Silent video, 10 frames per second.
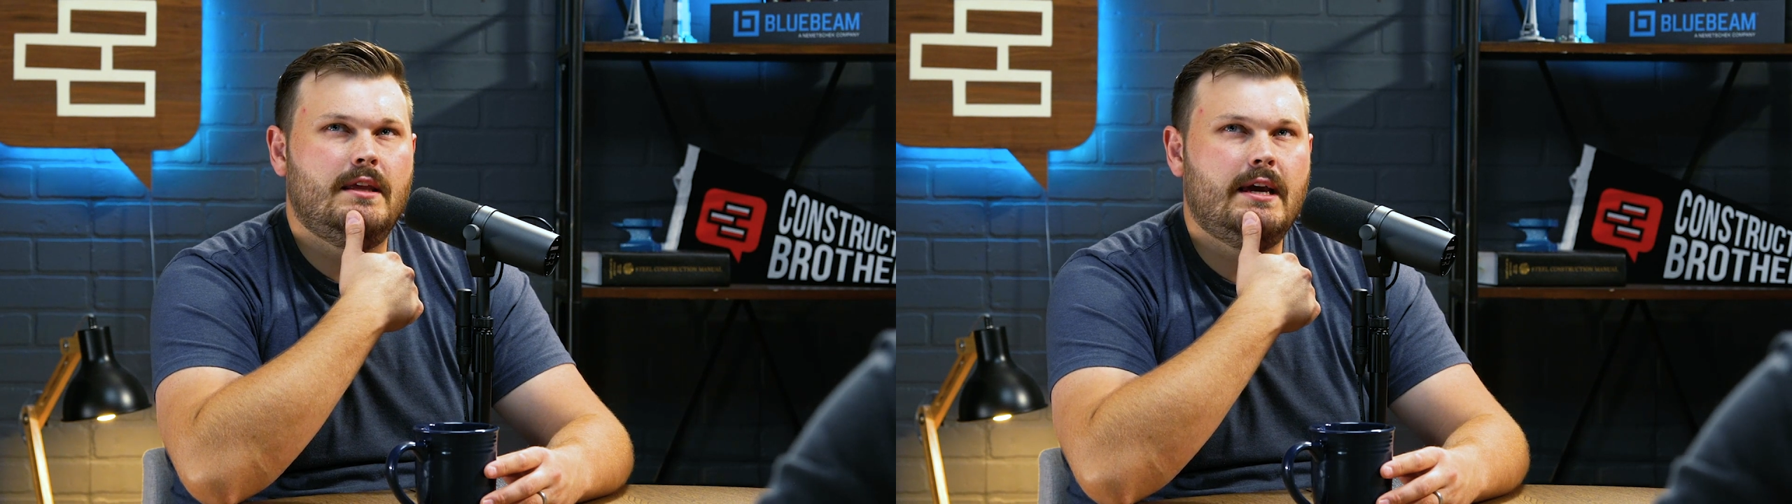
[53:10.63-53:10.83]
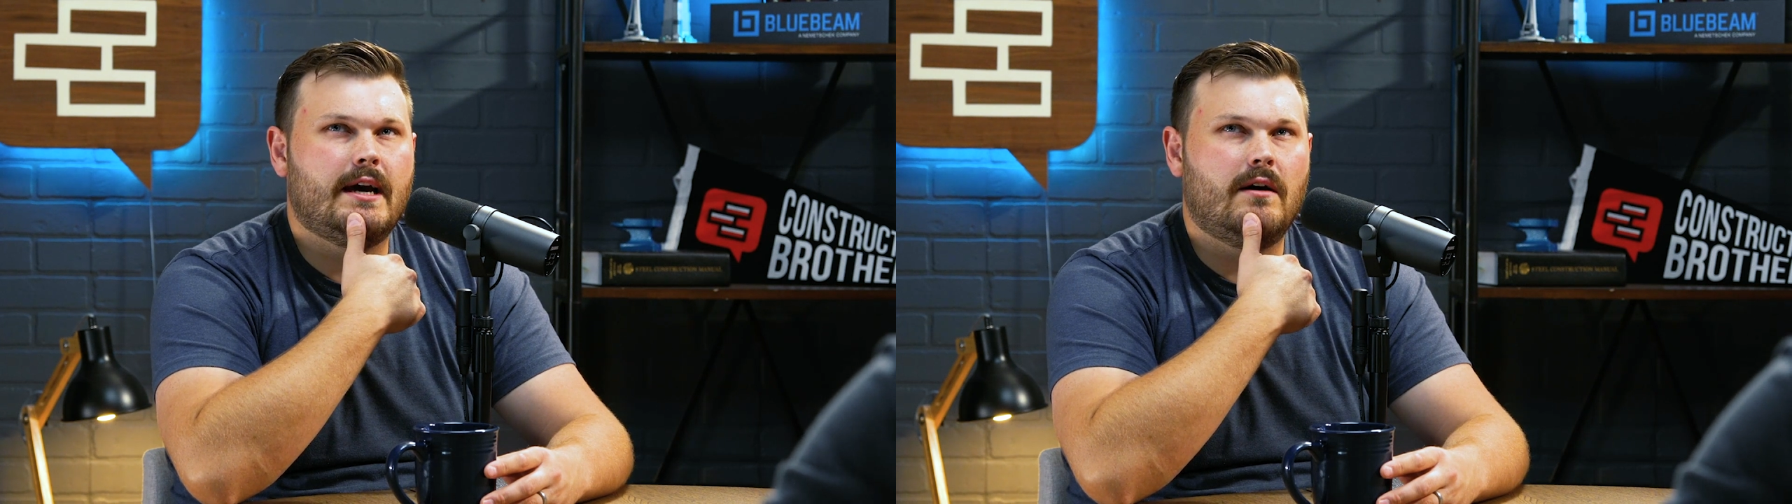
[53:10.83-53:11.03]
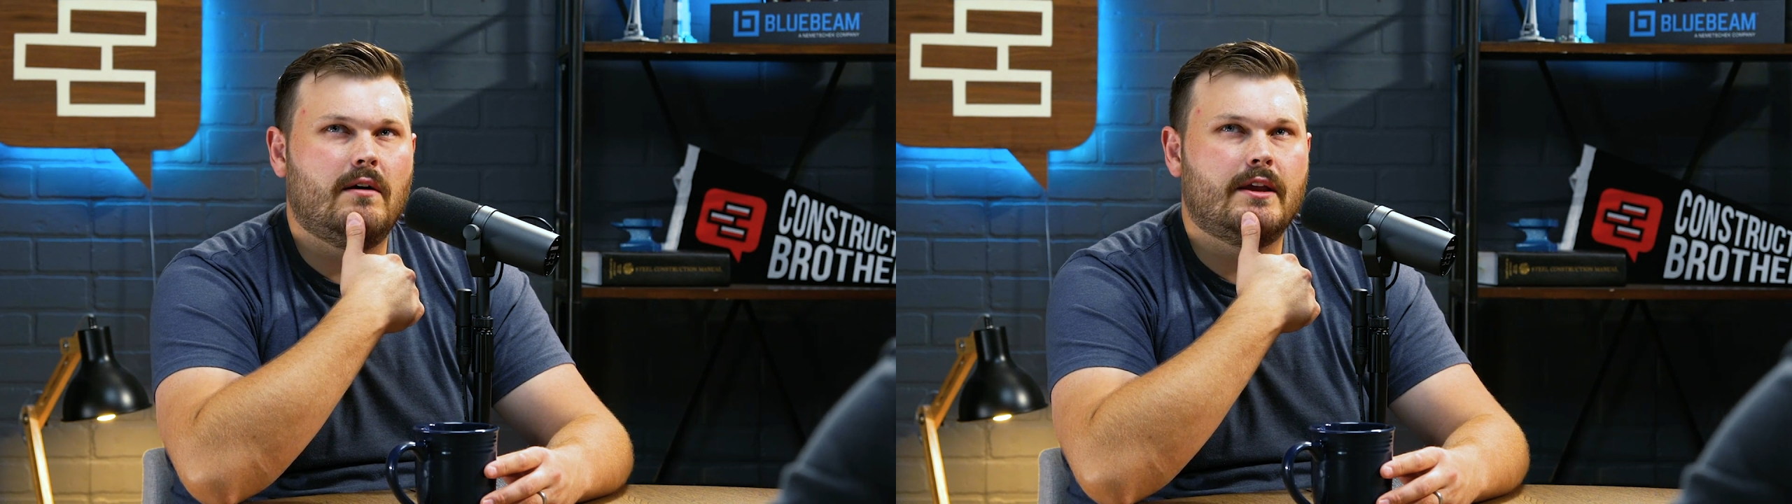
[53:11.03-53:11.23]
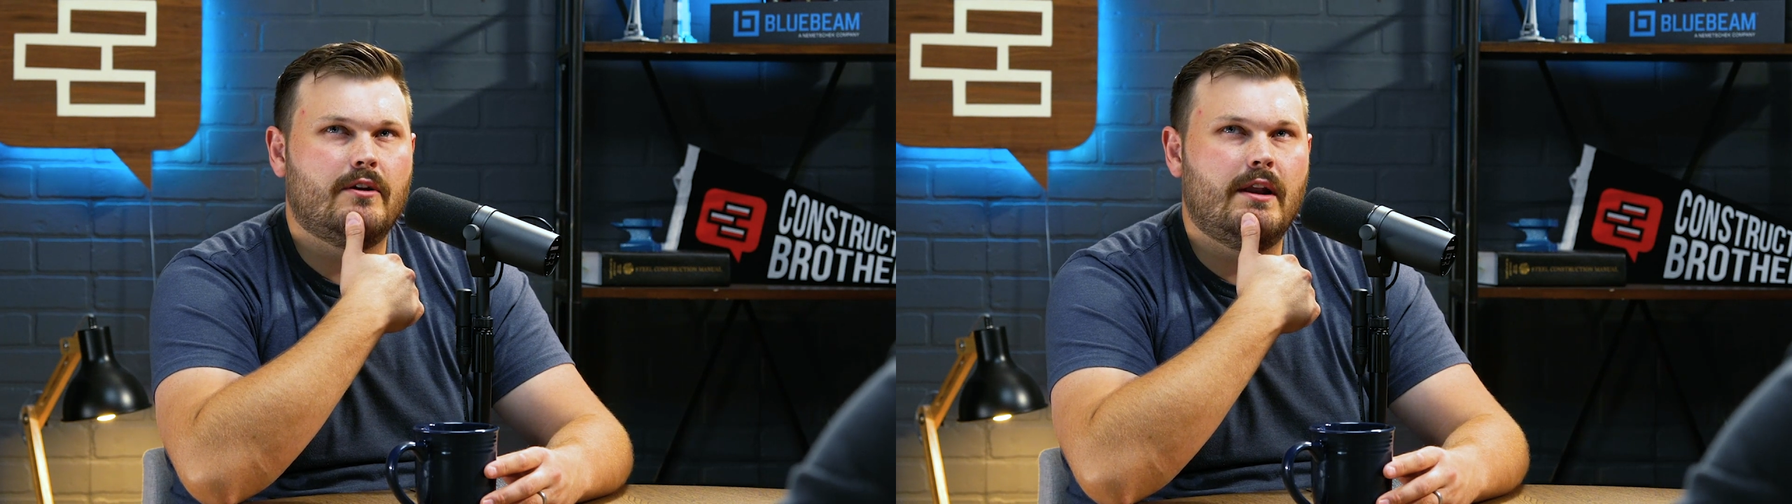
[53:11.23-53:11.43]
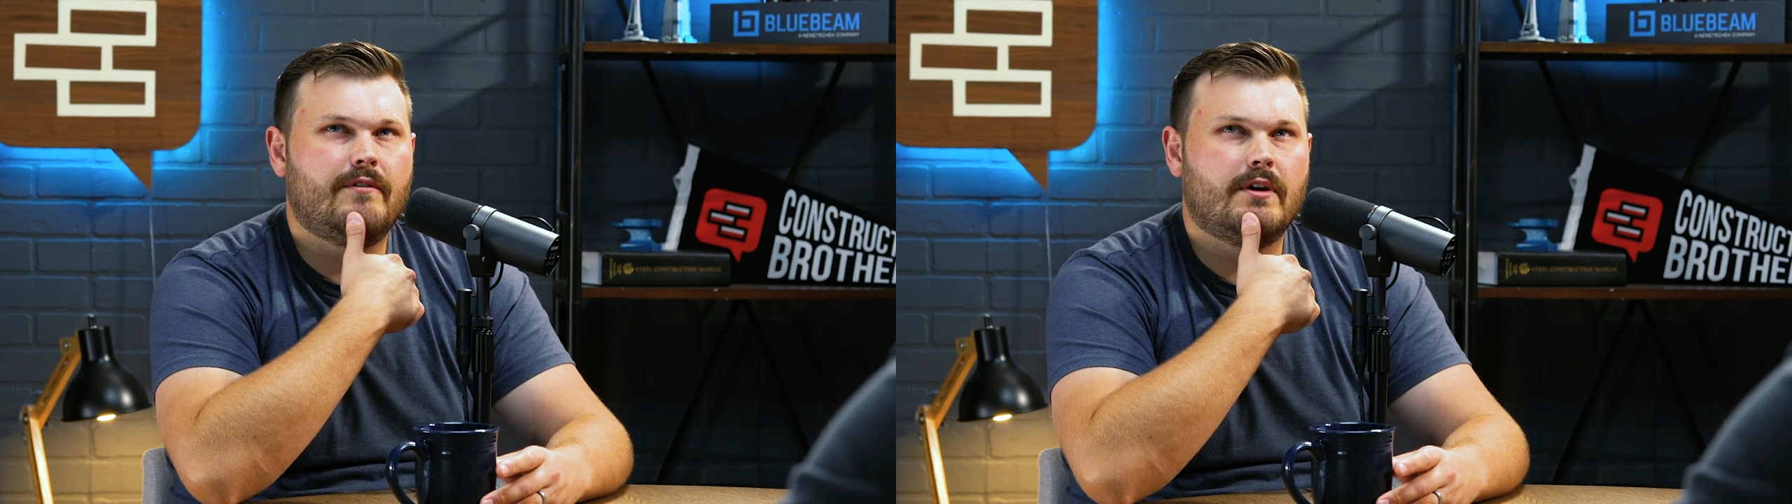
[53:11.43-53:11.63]

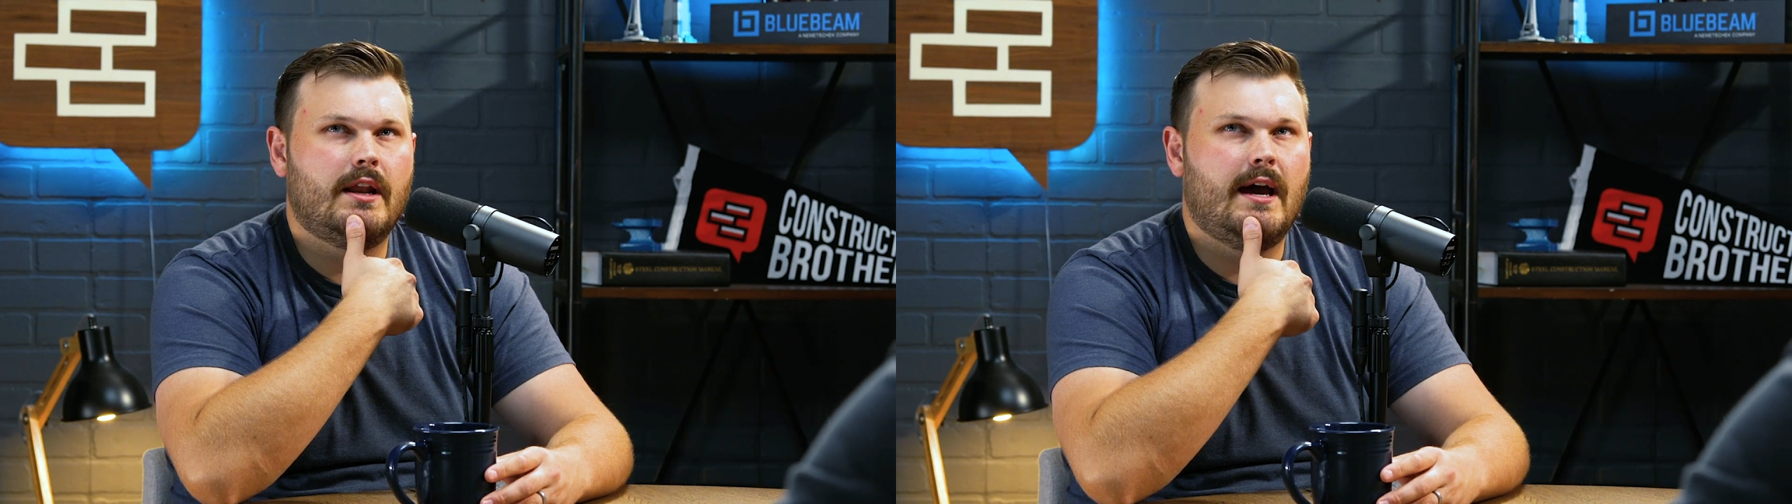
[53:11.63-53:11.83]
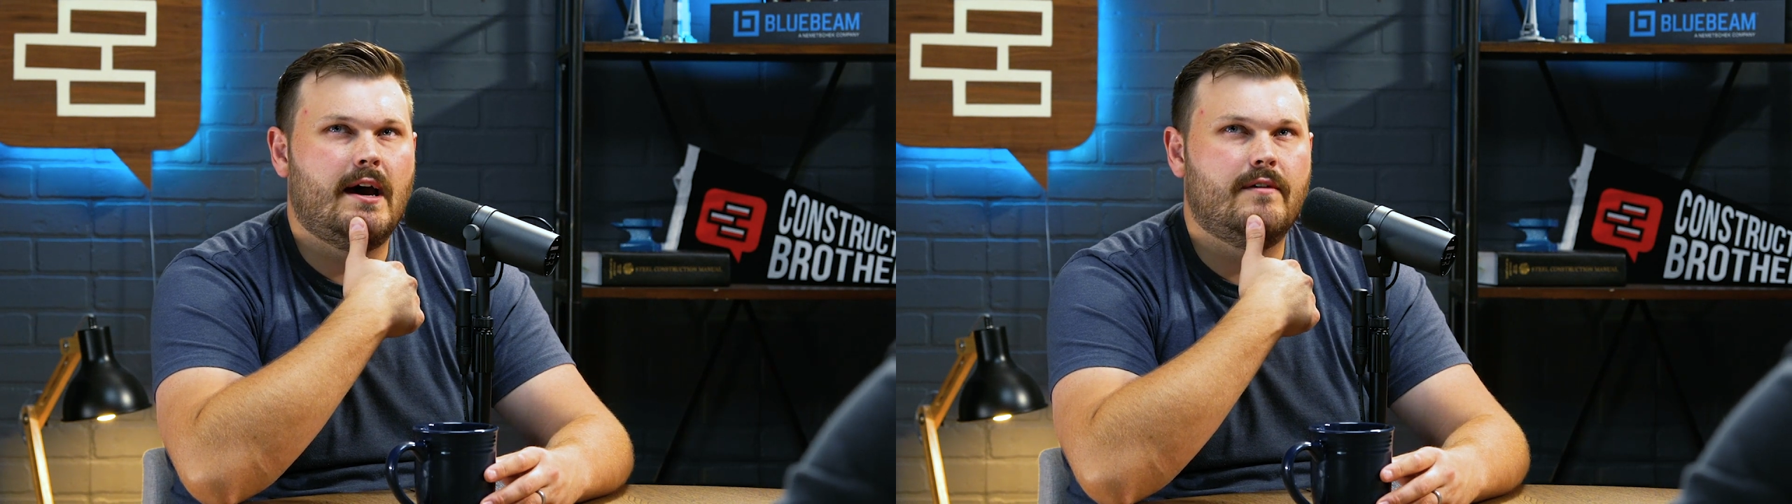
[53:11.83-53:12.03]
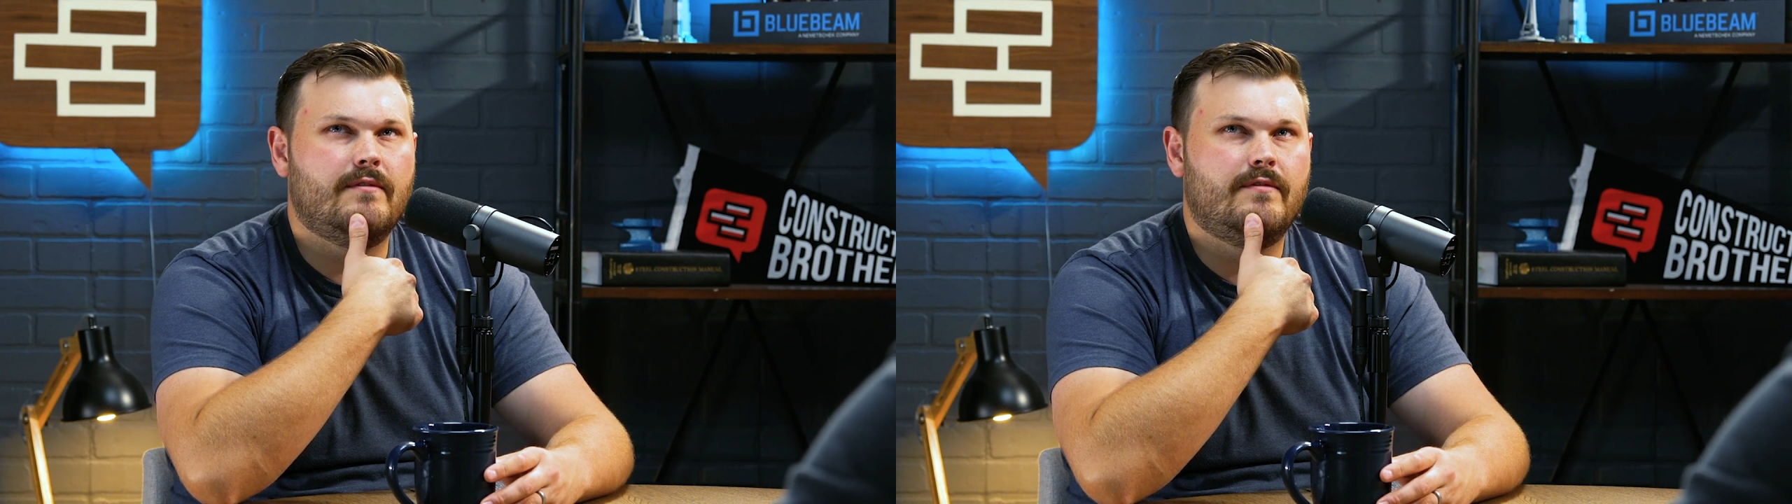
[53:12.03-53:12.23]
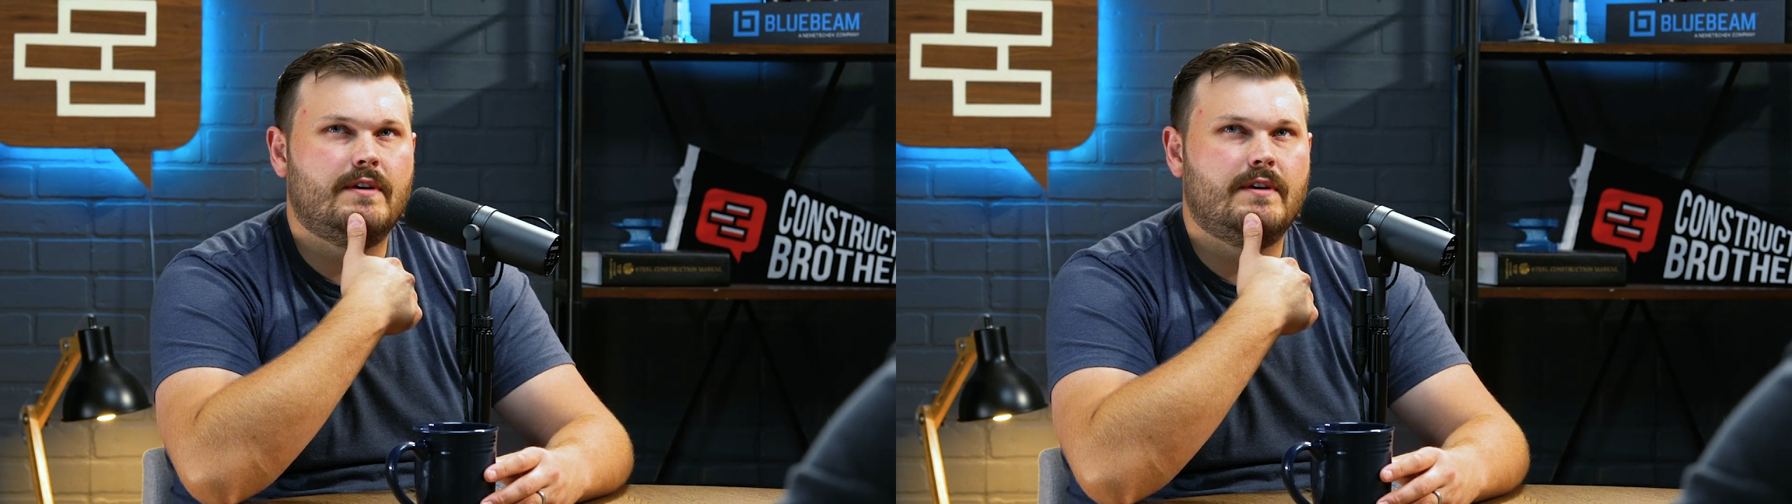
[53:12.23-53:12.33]
you're never going to have